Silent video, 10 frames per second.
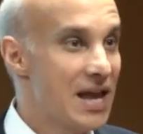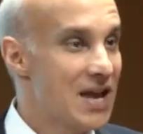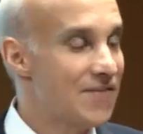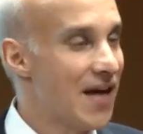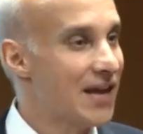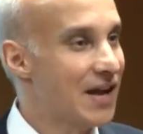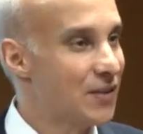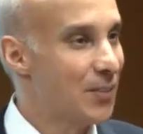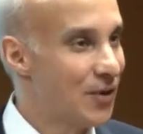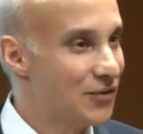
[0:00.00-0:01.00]
He finally got
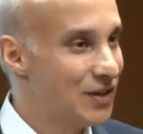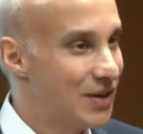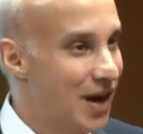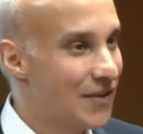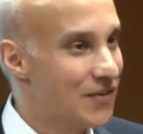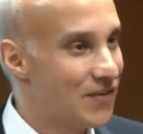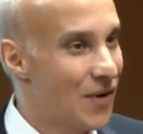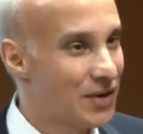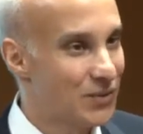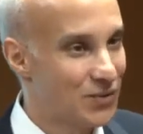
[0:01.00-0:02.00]
the person on the
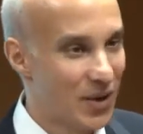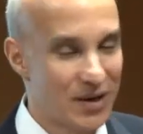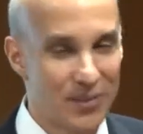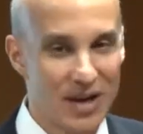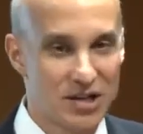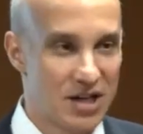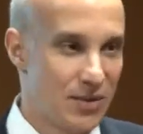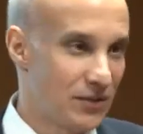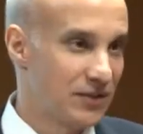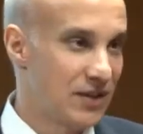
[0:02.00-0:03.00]
phone he was trying to reach. He
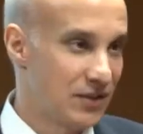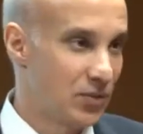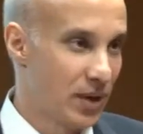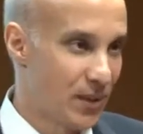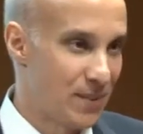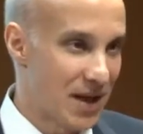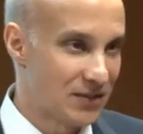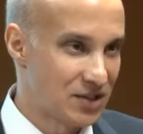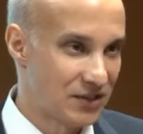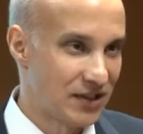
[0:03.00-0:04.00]
wasn't leaving 21
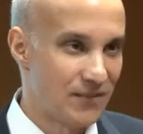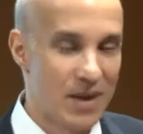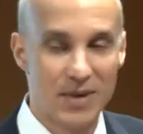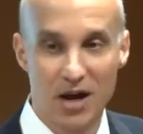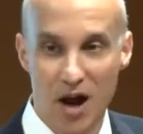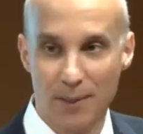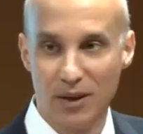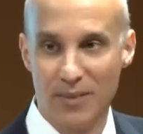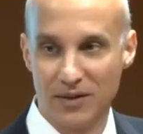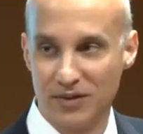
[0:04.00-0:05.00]
messages, he left maybe a couple
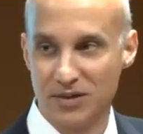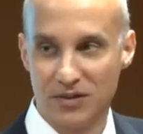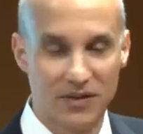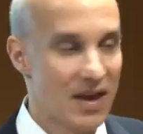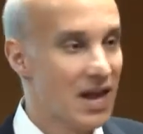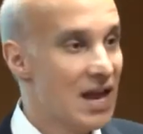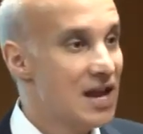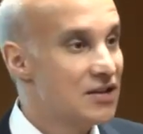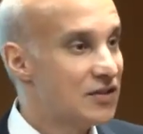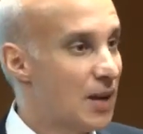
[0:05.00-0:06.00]
of messages.
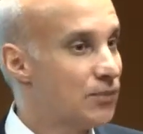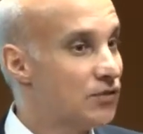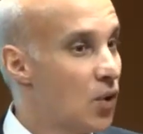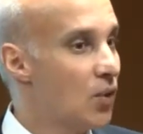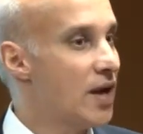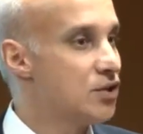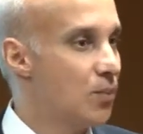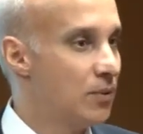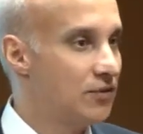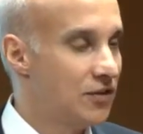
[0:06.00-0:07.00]
He said, I'm so glad you
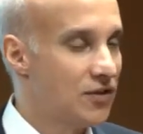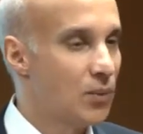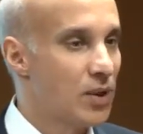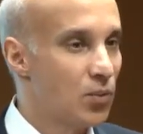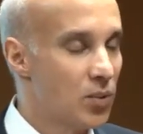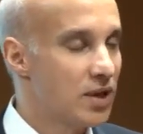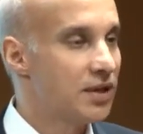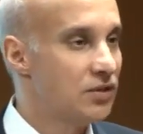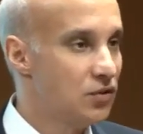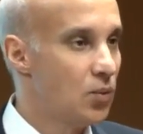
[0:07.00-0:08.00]
were persistent. We
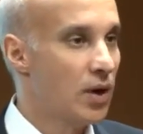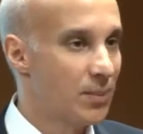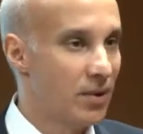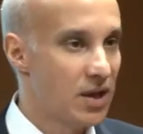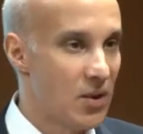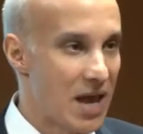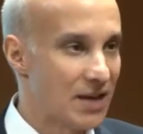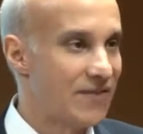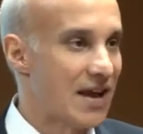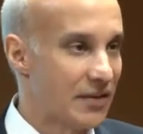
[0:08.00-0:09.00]
really do want to bring you in.
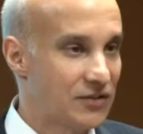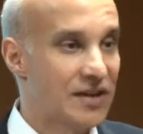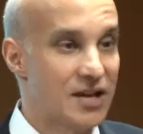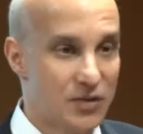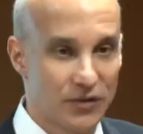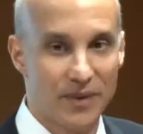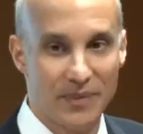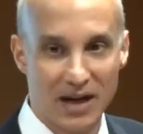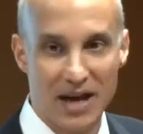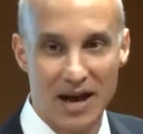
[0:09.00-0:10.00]
In fact, let's schedule
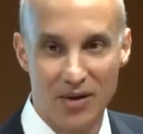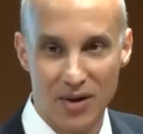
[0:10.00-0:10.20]
something now.